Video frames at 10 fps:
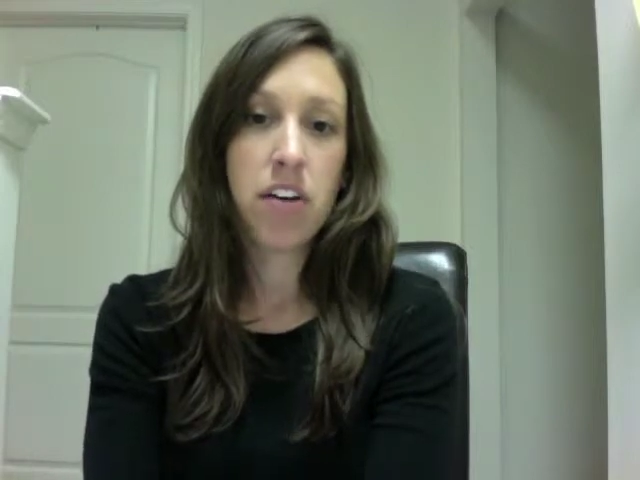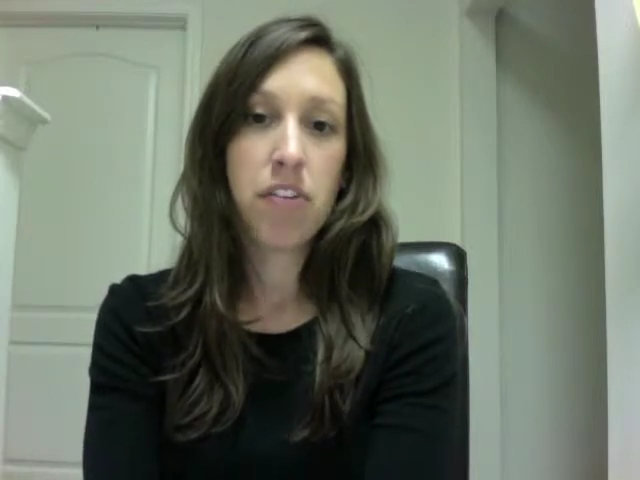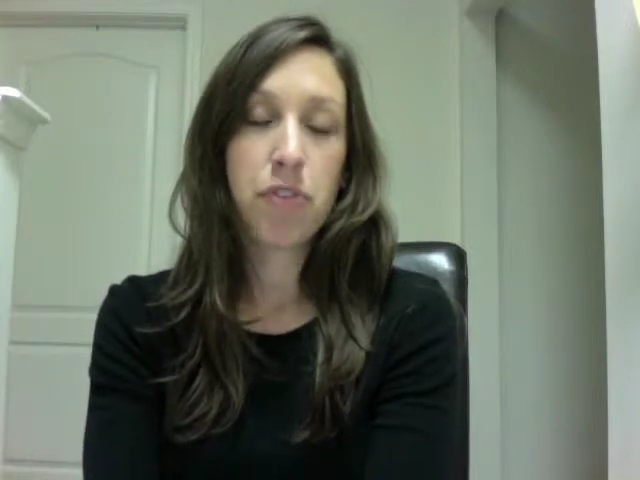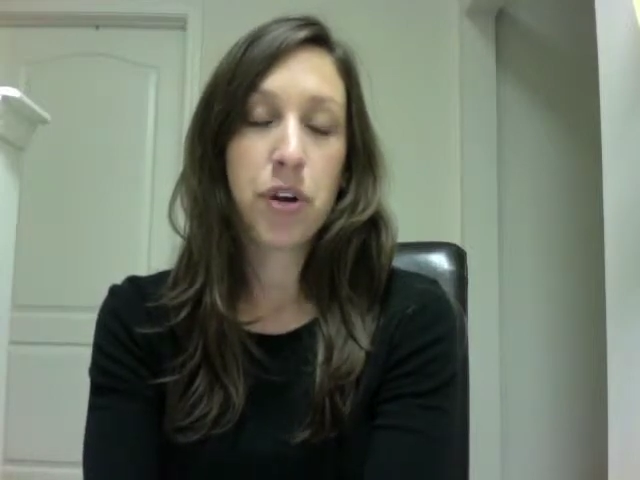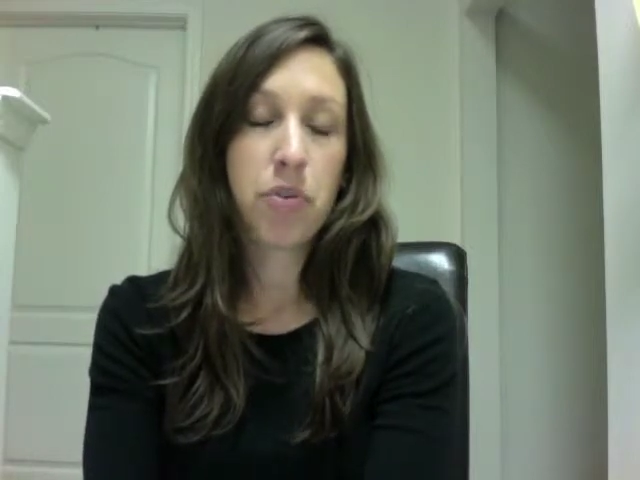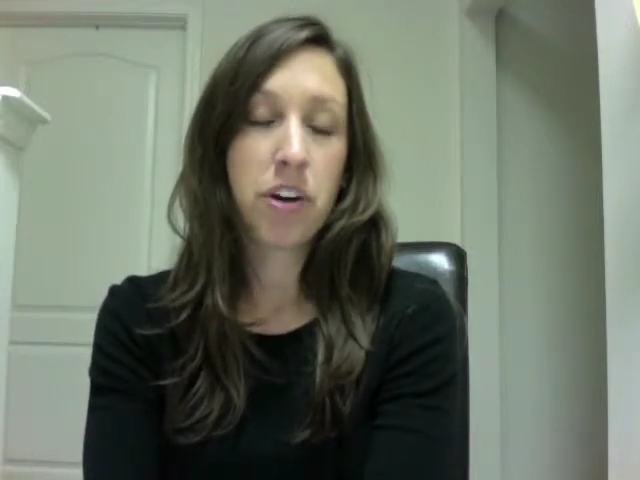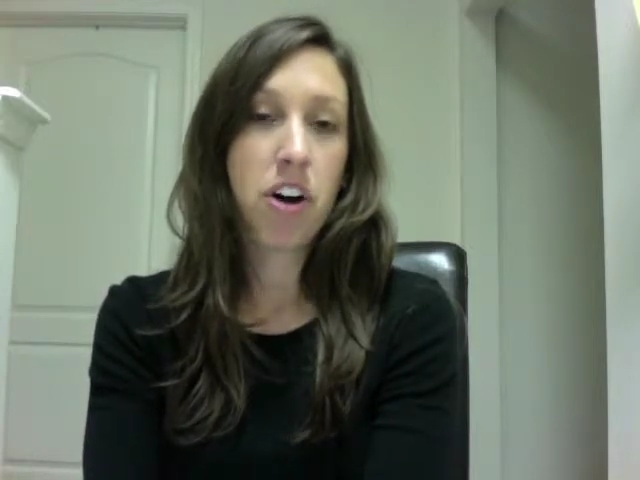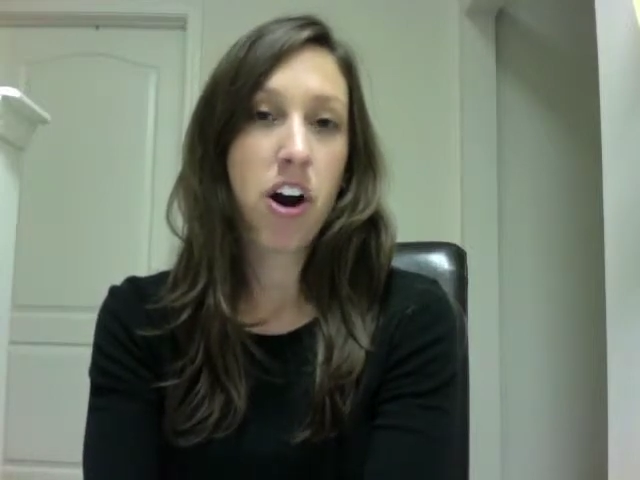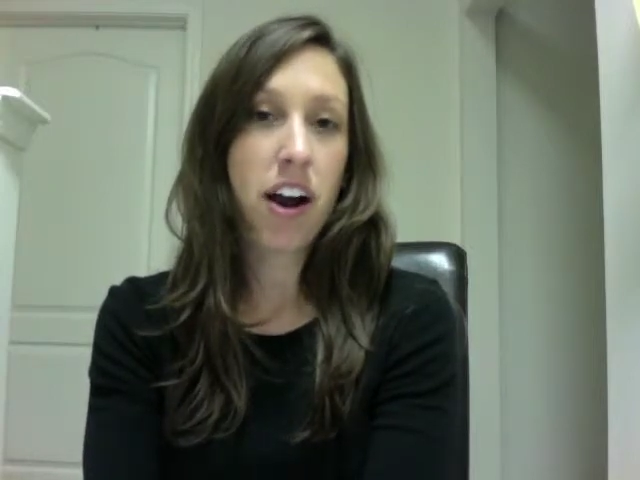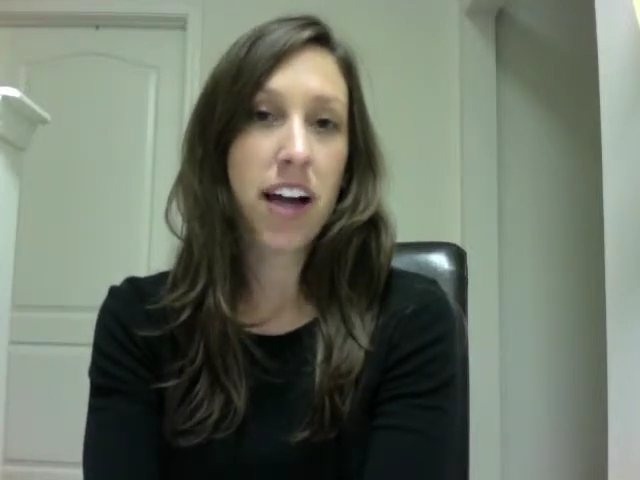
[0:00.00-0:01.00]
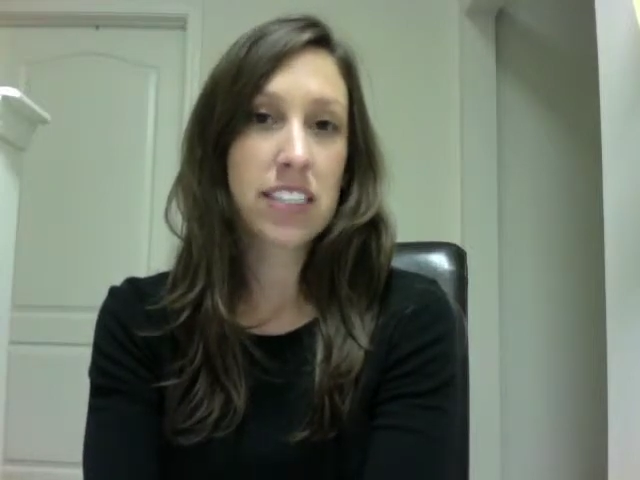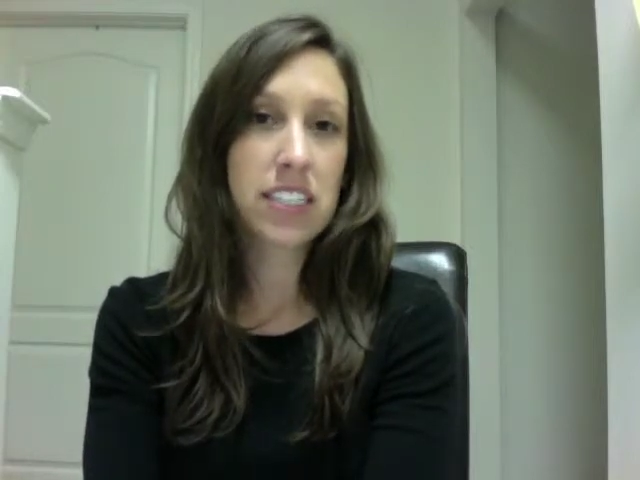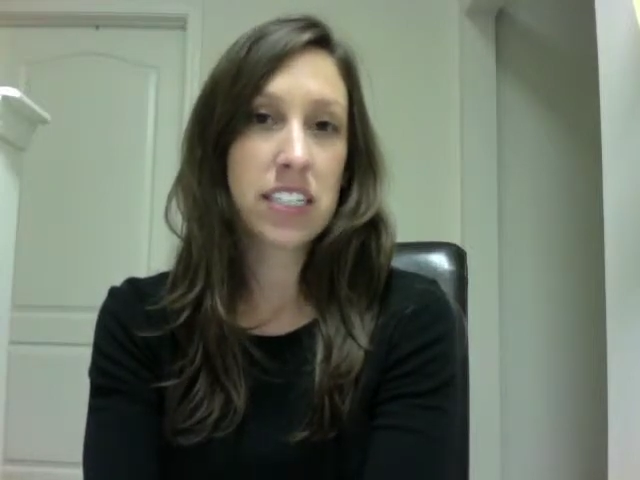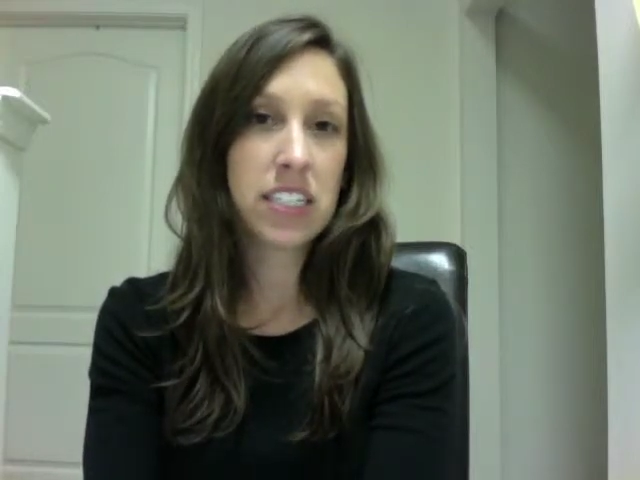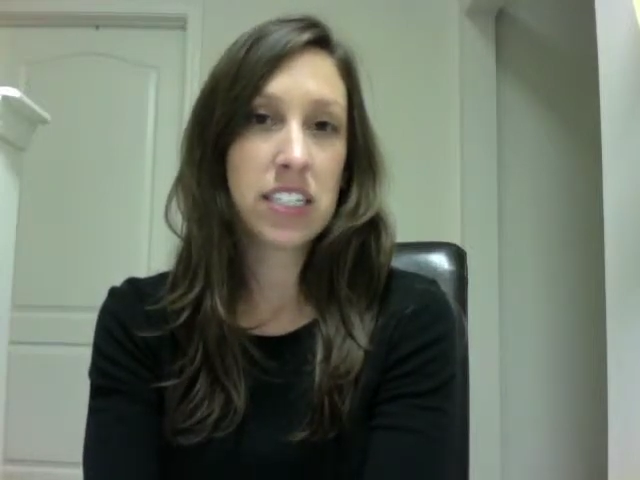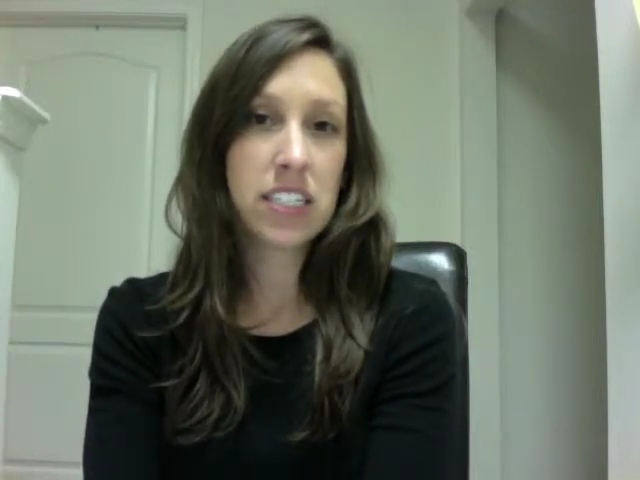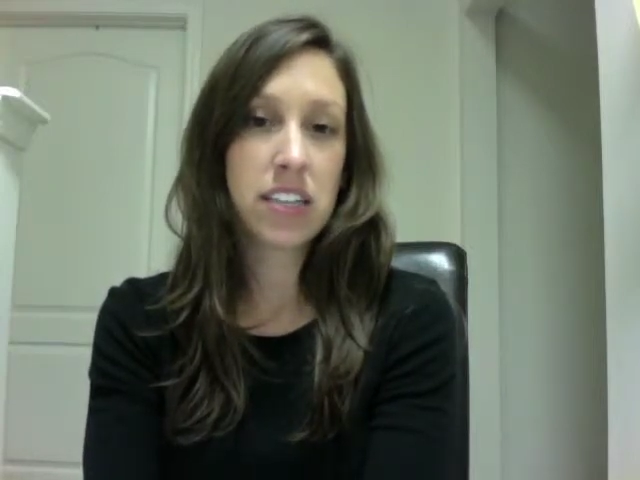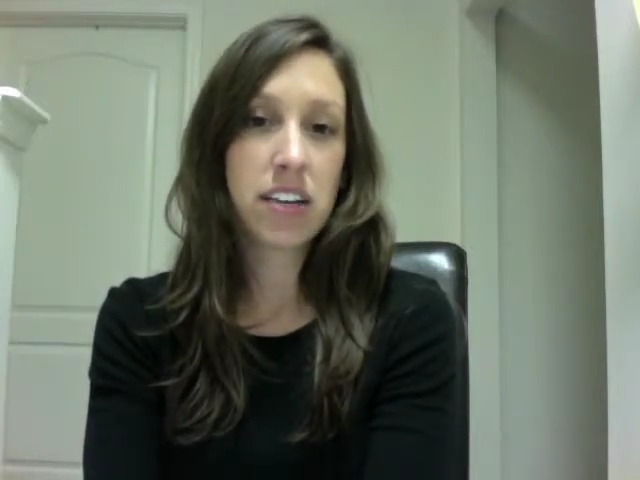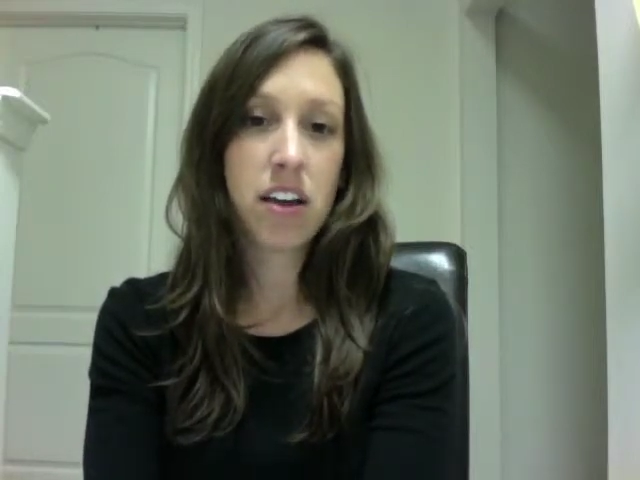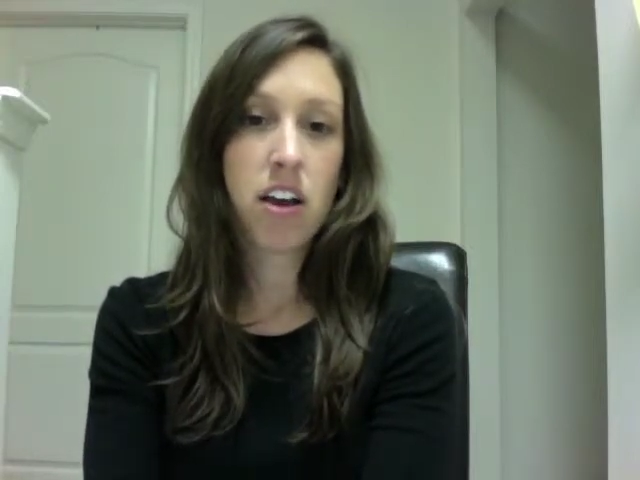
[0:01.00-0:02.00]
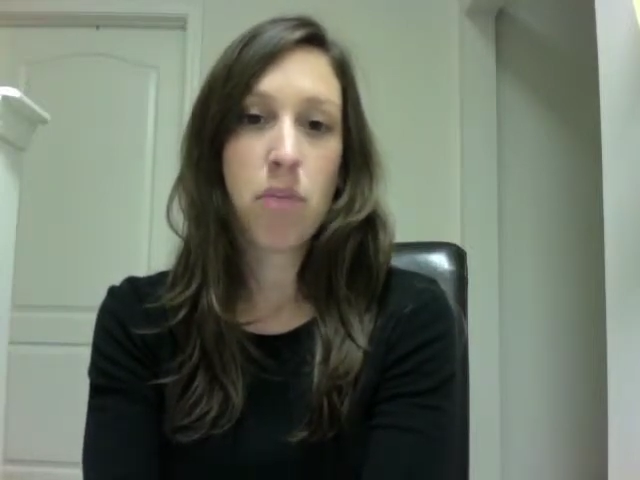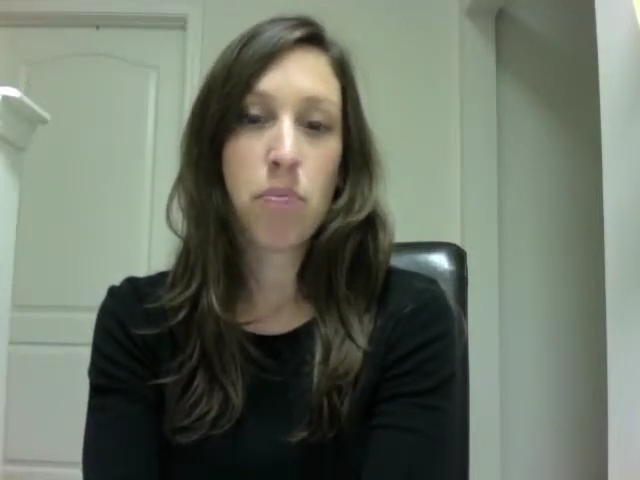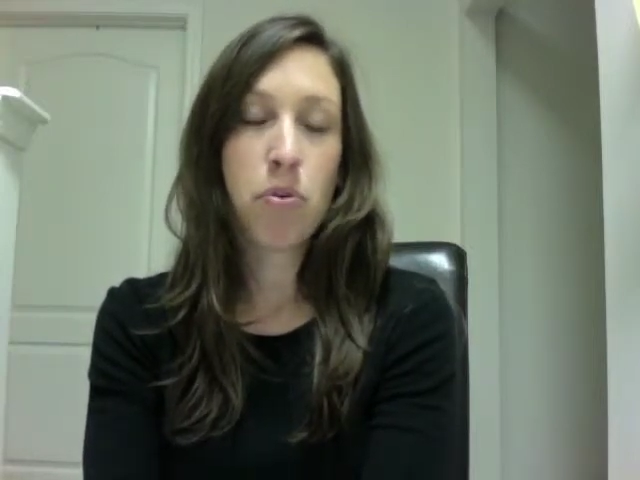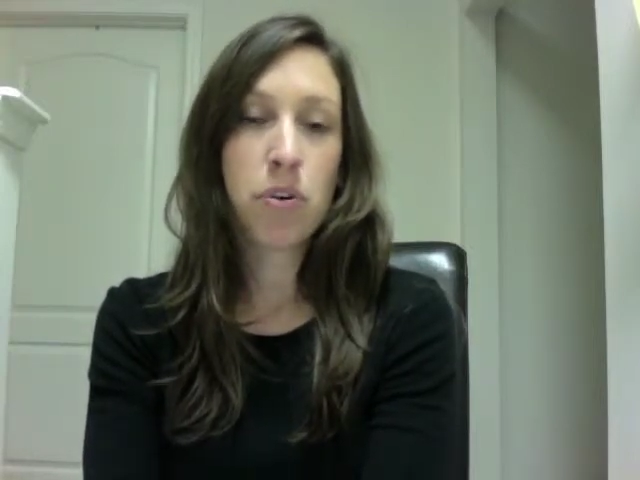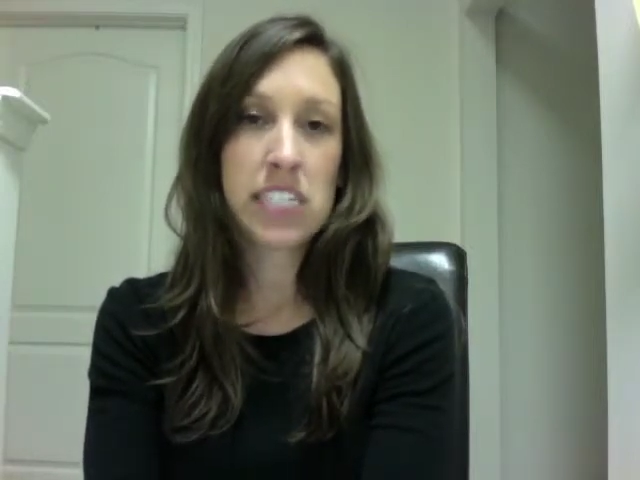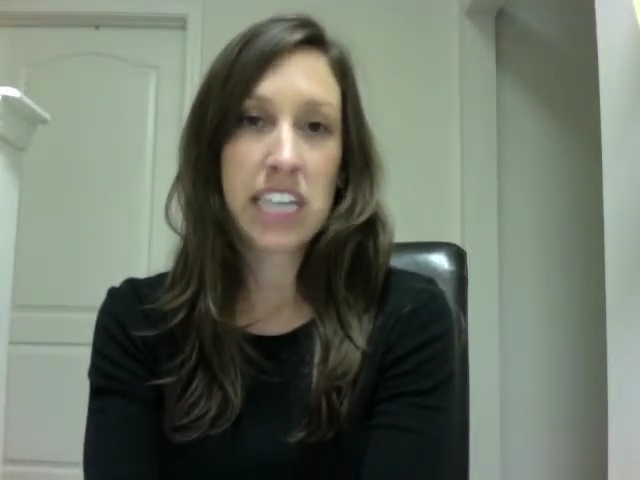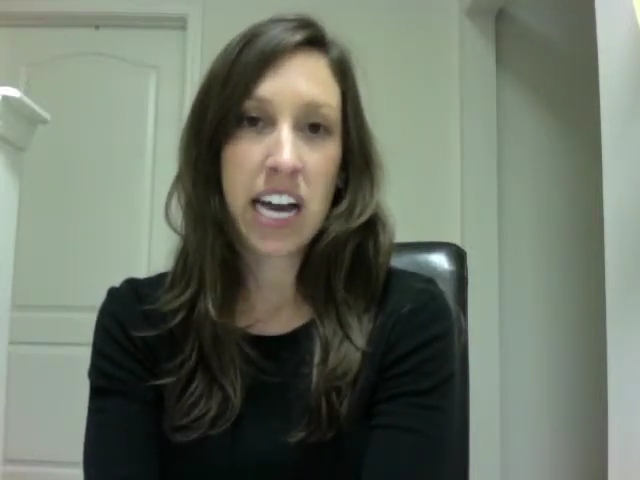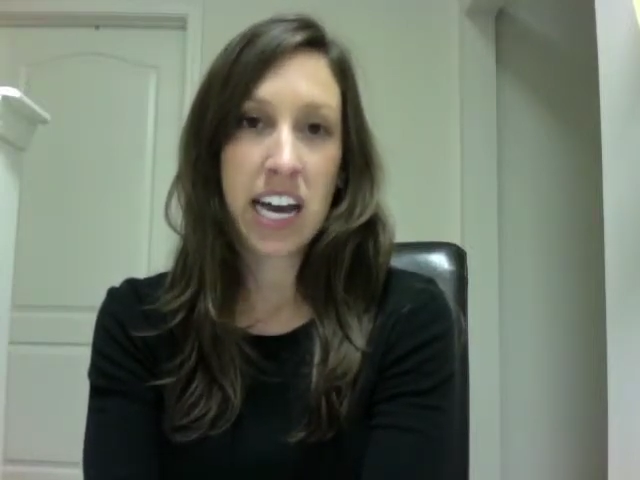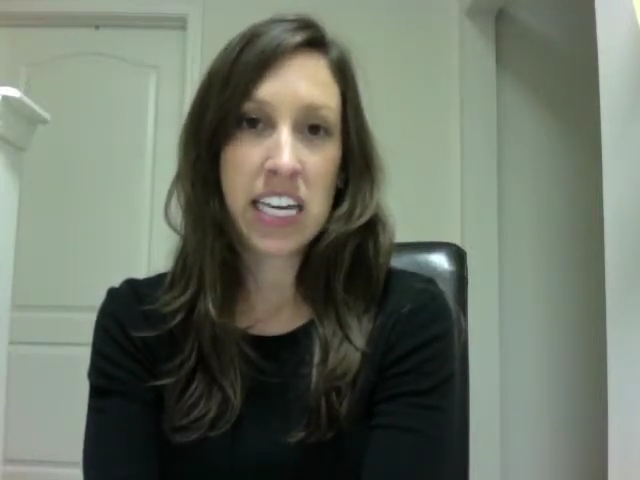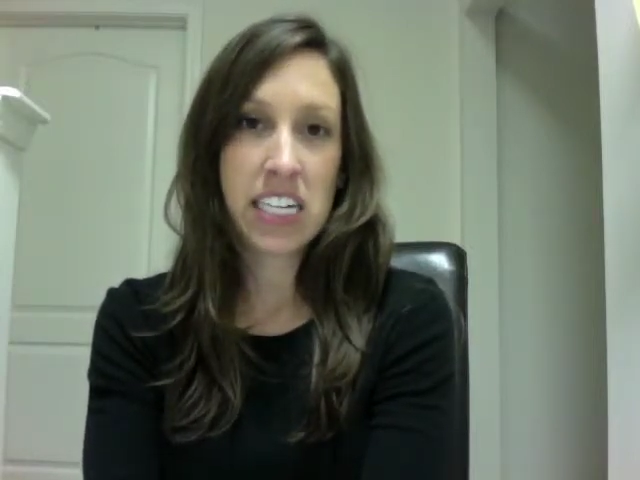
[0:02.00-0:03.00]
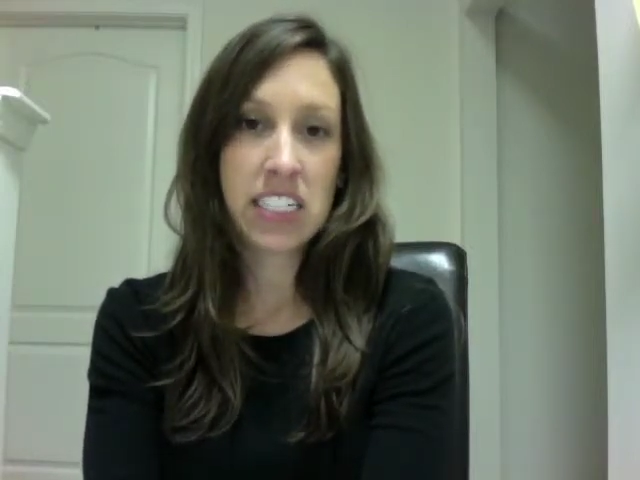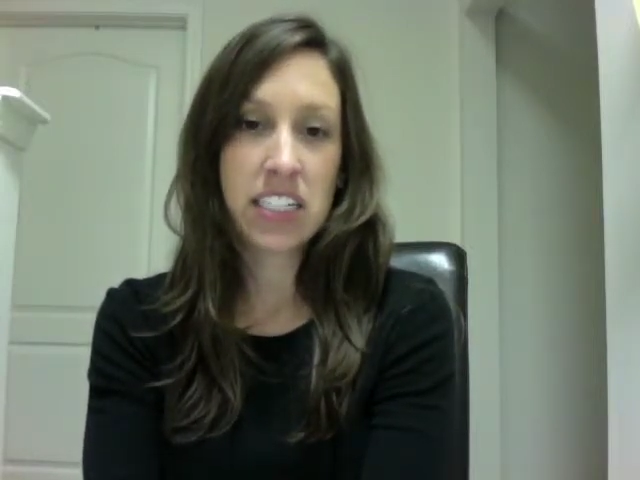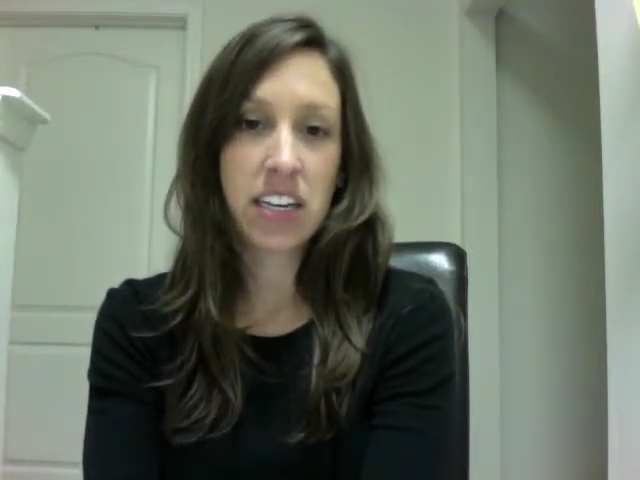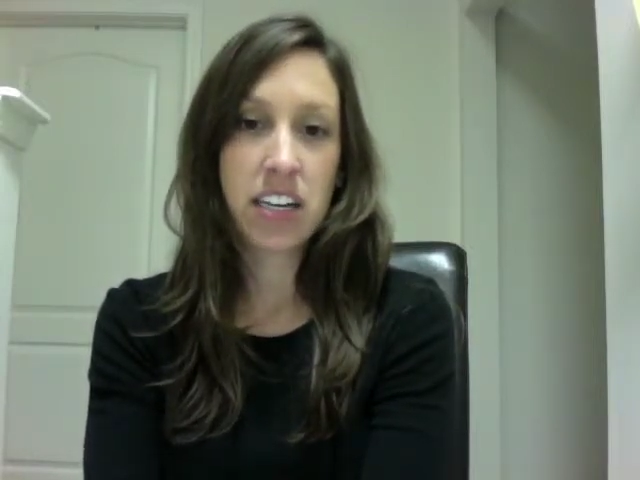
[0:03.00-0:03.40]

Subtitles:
frequent car accidents, poor diet,